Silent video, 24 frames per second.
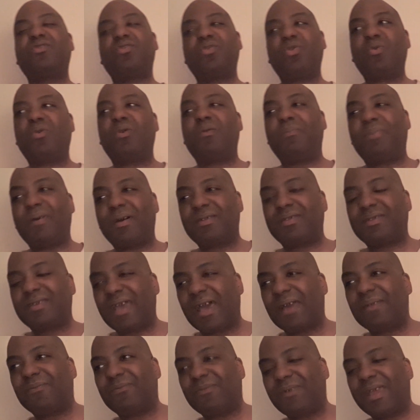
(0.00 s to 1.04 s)
tour bus
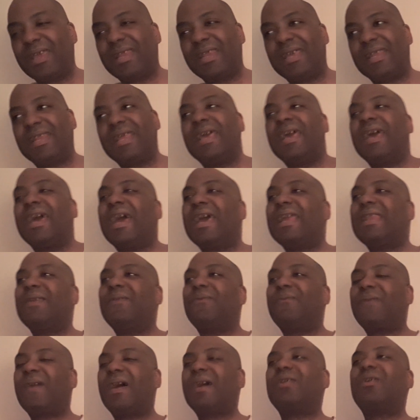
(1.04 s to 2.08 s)
got raided and he
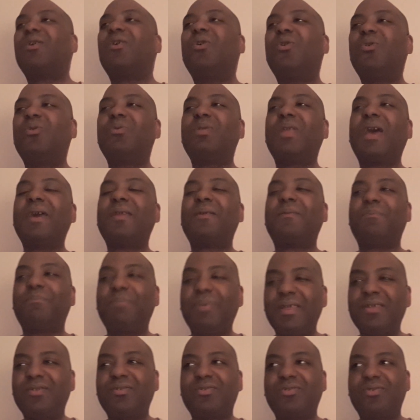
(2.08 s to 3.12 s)
found a whole lot of
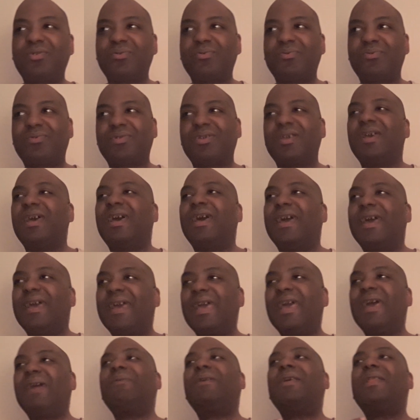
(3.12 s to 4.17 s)
pistols?
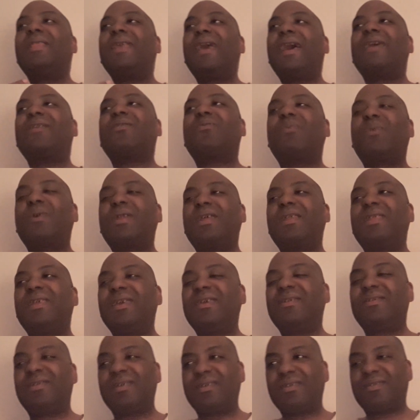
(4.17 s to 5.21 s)
Every last one of
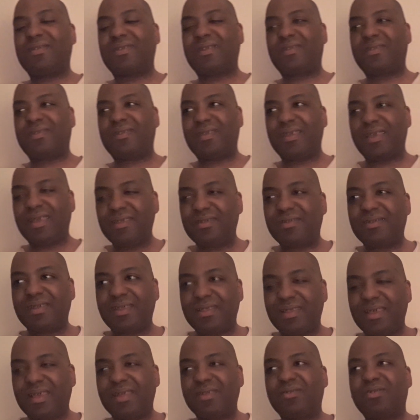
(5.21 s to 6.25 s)
these
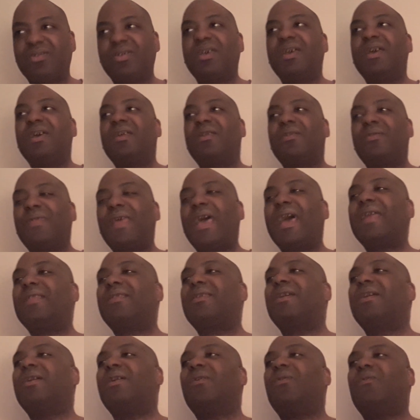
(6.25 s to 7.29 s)
incidents
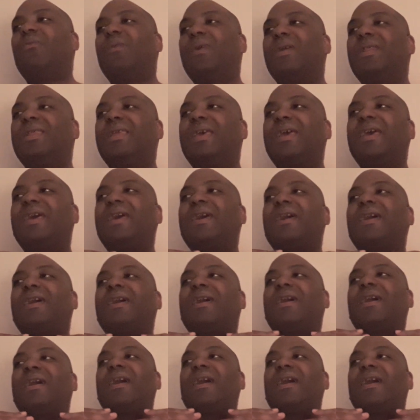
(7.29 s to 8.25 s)
that when they're